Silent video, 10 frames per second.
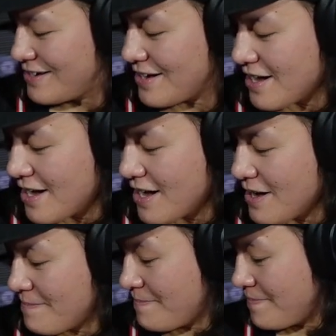
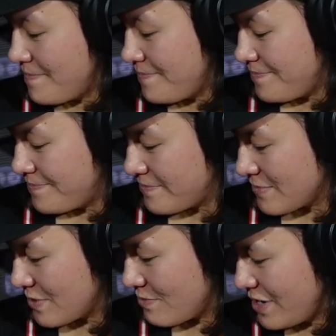Um
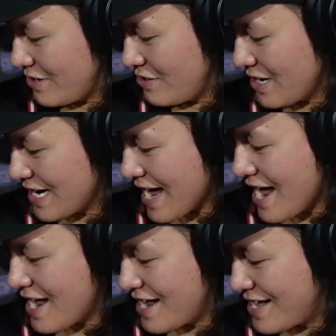what are you looking
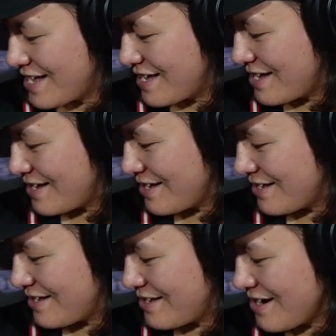at?
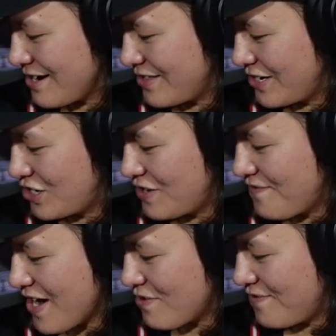Dog thinks she
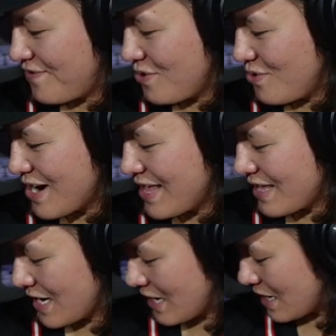found food, I
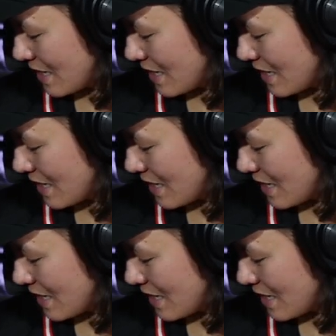think.